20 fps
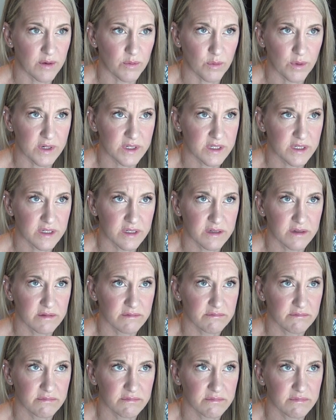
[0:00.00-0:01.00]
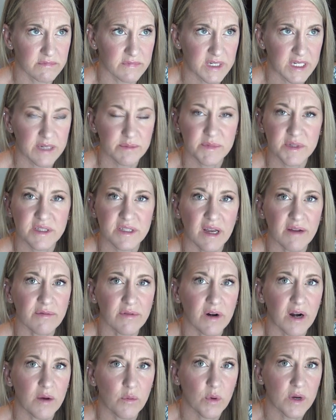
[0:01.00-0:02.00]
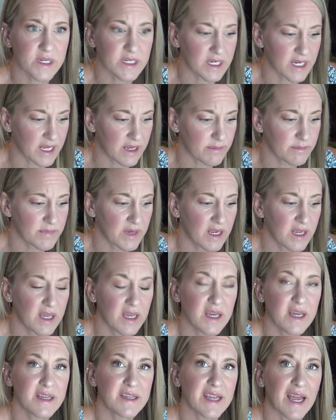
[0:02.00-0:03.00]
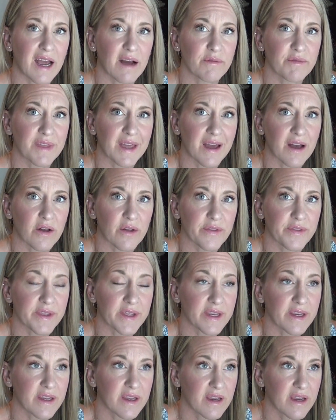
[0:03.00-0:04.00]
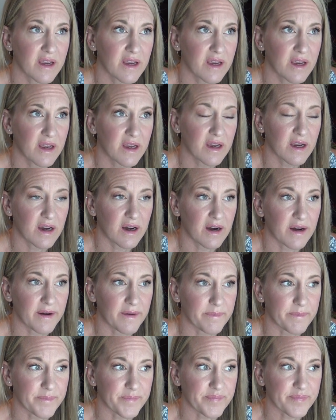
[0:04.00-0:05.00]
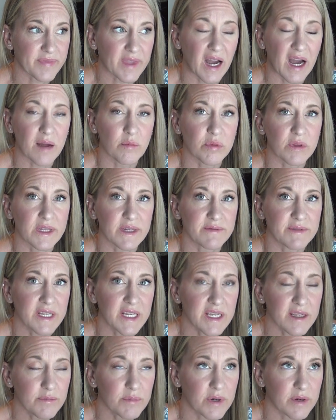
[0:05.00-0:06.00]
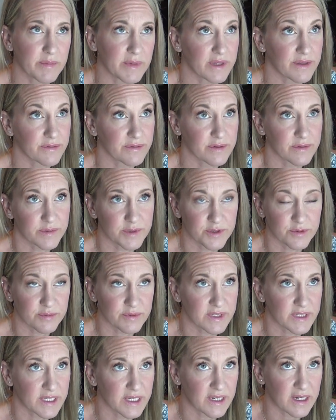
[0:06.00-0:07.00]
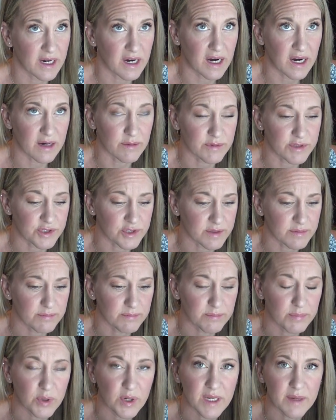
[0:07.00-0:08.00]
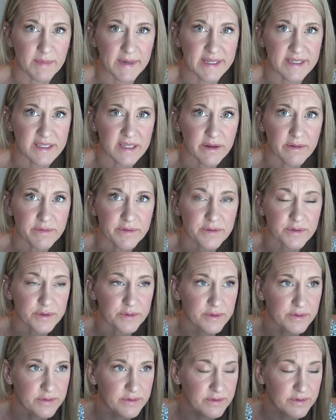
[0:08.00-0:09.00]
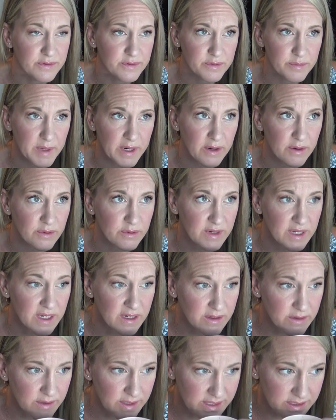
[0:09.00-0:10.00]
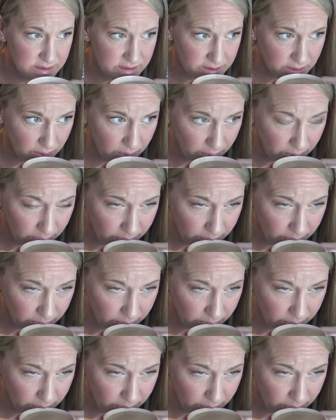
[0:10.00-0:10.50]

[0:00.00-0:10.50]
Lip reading: I wanted him to suffer. I wanted him to have the hell that I believed he had put me through, which really I was just putting myself through my own ignorance.